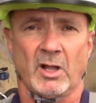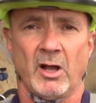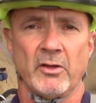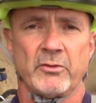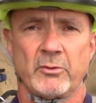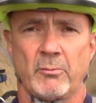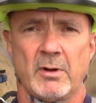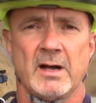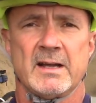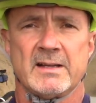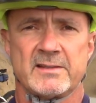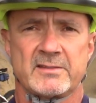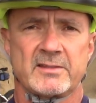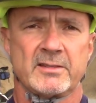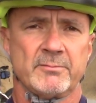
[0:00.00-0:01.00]

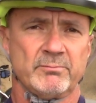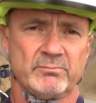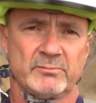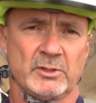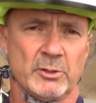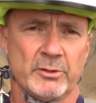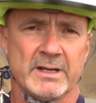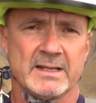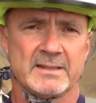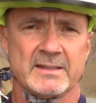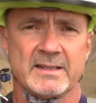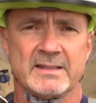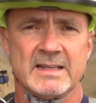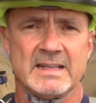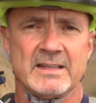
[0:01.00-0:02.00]
Otherwise, go ahead and
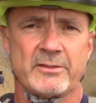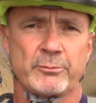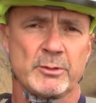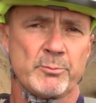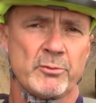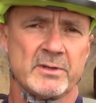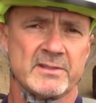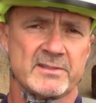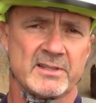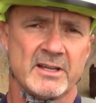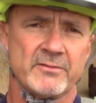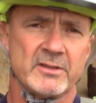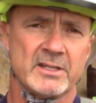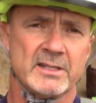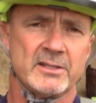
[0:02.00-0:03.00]
get a three point
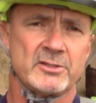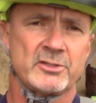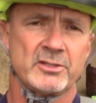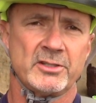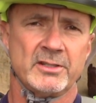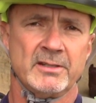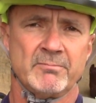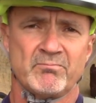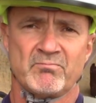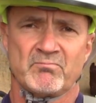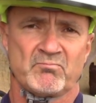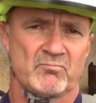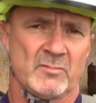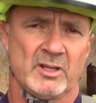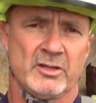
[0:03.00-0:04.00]
seven inch,
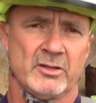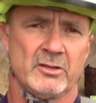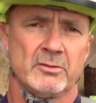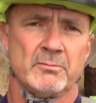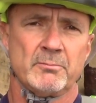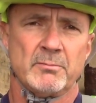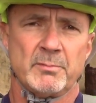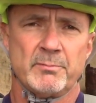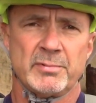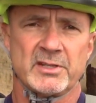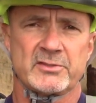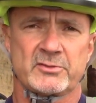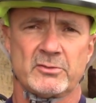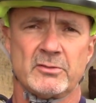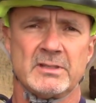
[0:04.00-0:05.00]
you know,
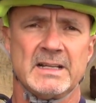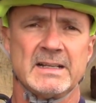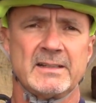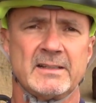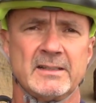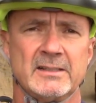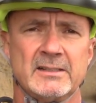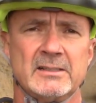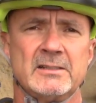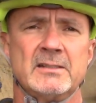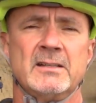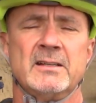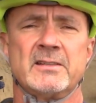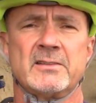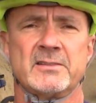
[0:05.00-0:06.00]
pistol like a,
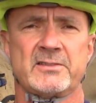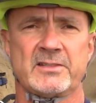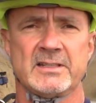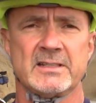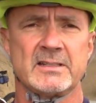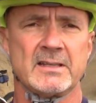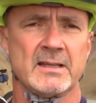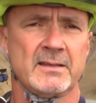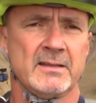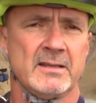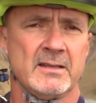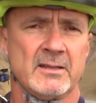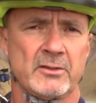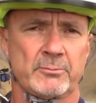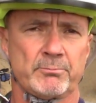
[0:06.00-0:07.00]
a SIG
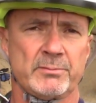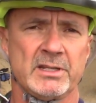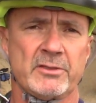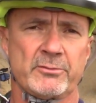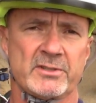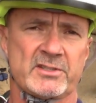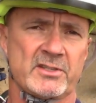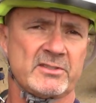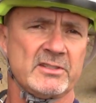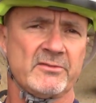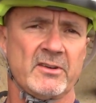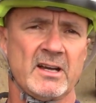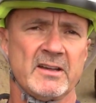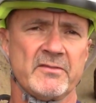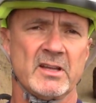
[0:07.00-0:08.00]
P three
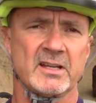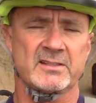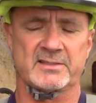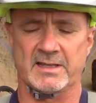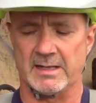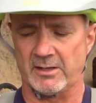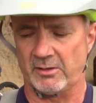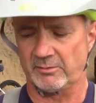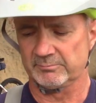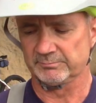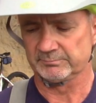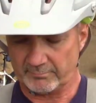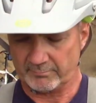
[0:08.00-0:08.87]
sixty-five X L.